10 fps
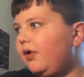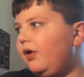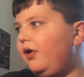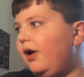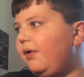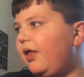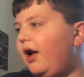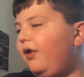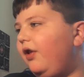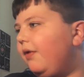So well,
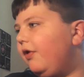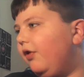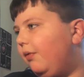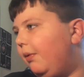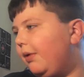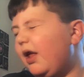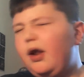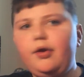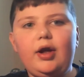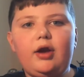that's the original one, but then
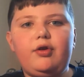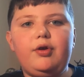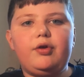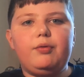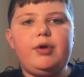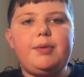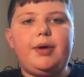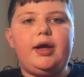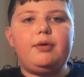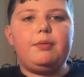there's actually a
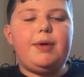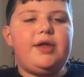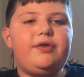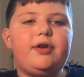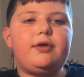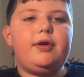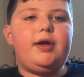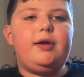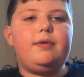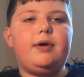remake, where basically,